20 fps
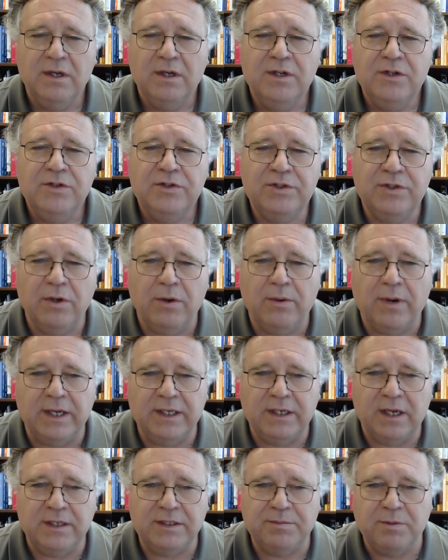So
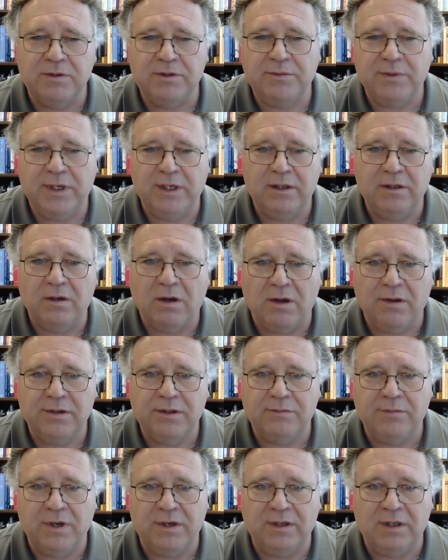I suppose we could call the
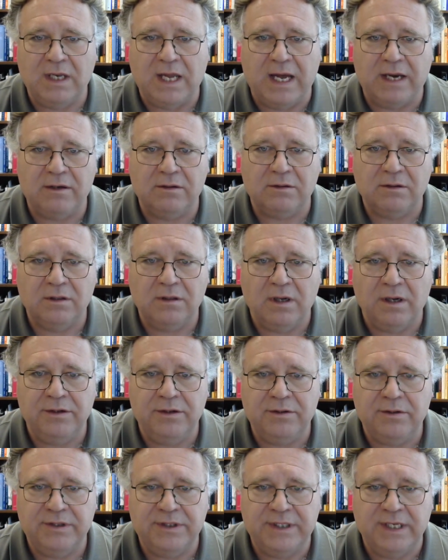one lateral
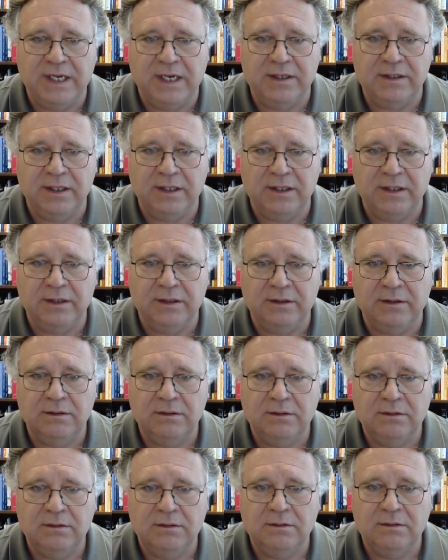understanding.
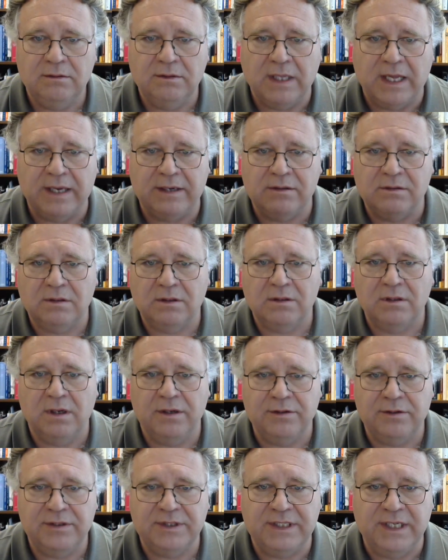Lateral
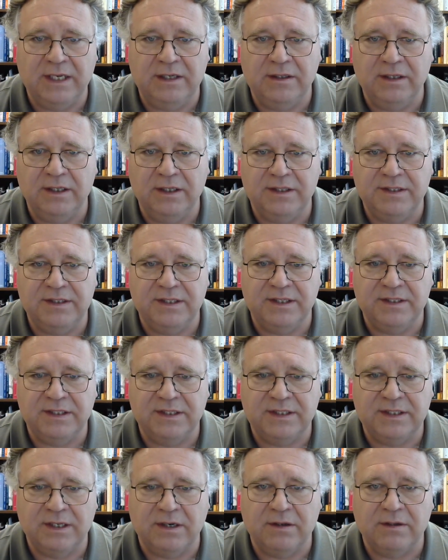understanding is
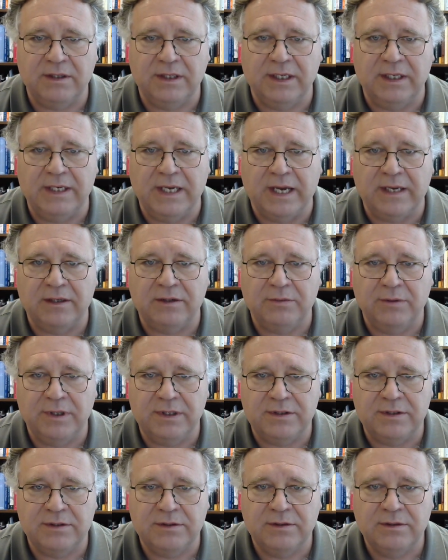necessarily
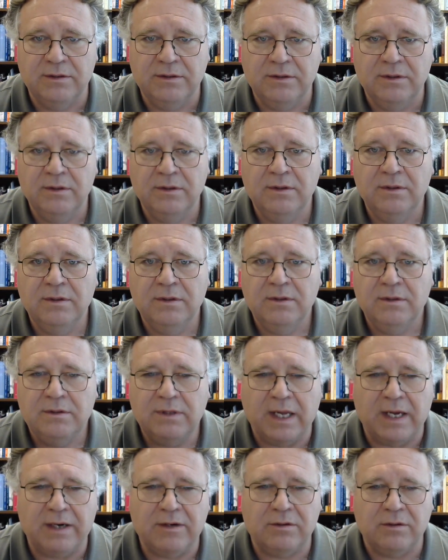inadequate.
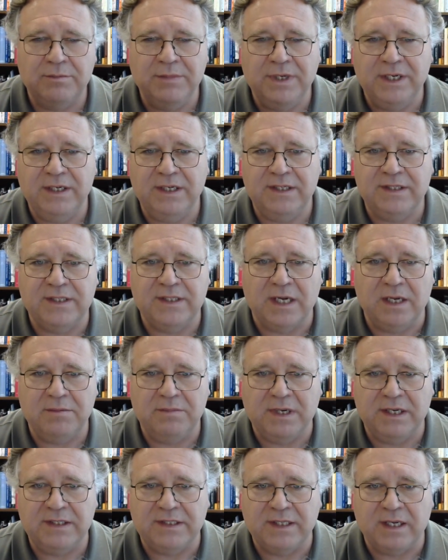Lateral meaning side
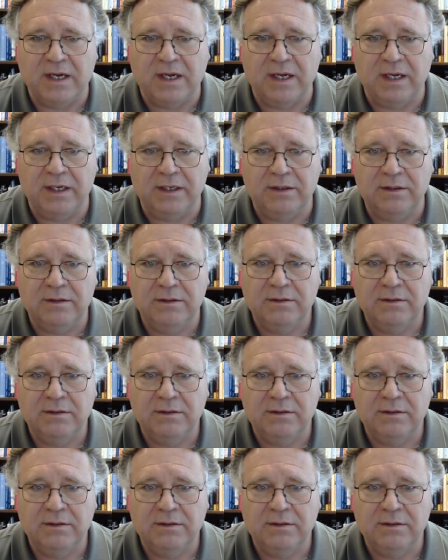by side.